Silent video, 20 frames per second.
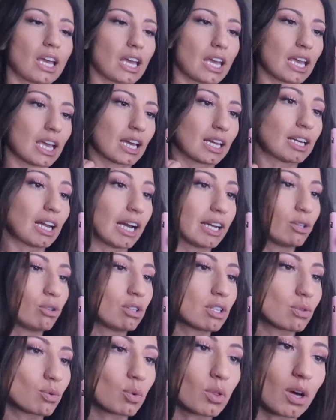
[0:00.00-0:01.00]
And I
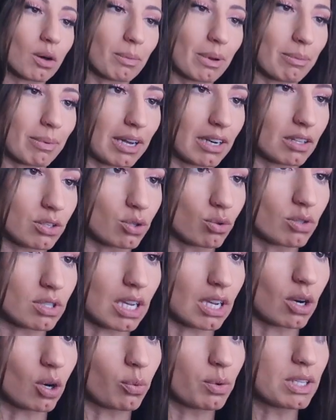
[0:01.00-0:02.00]
do this with all my bodysuits.
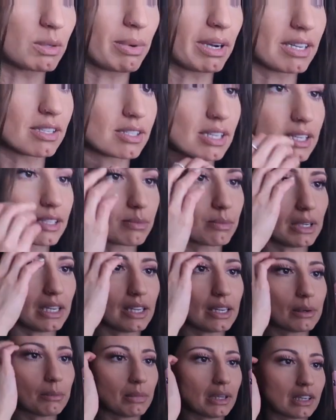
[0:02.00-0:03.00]
I always buy a size
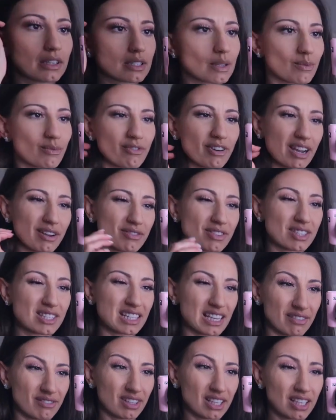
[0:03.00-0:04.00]
medium because I'm
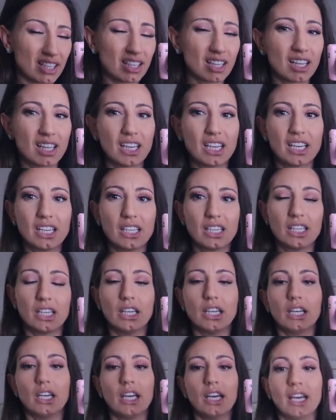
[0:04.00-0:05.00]
5'7".
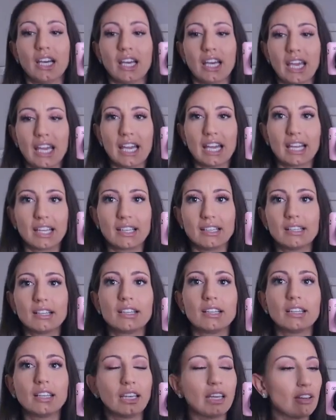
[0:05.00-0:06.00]
And
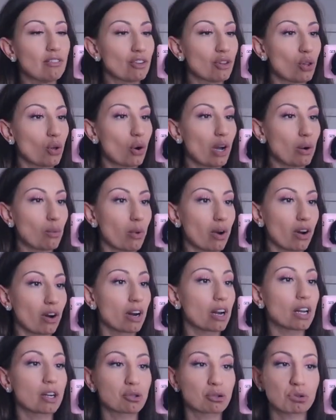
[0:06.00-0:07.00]
even though I wear
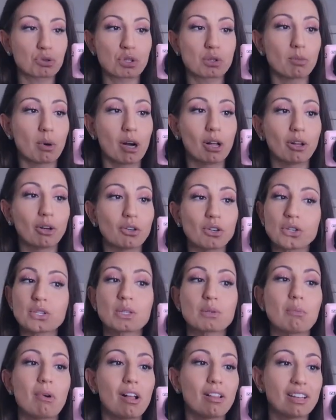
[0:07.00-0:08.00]
an extra small or
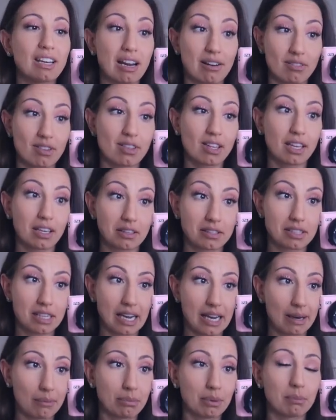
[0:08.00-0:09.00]
small and everything on
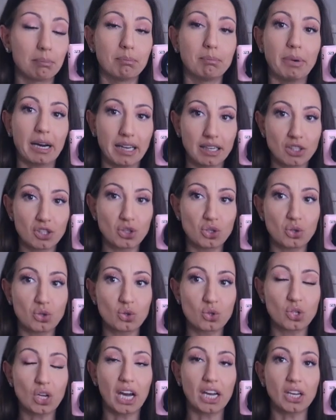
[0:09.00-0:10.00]
top,
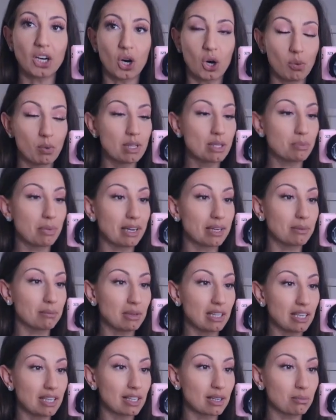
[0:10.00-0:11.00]
bodysuits, I always buy a
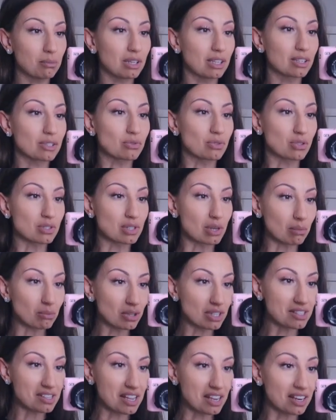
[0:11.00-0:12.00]
medium because for some
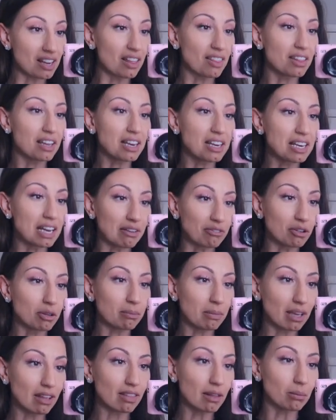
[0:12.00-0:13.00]
reason, they never
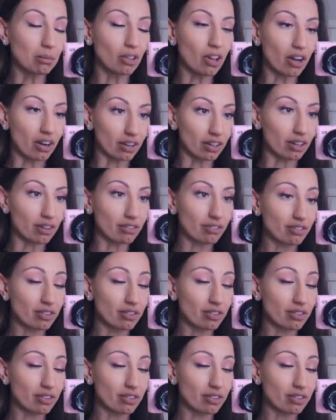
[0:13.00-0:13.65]
make them long enough.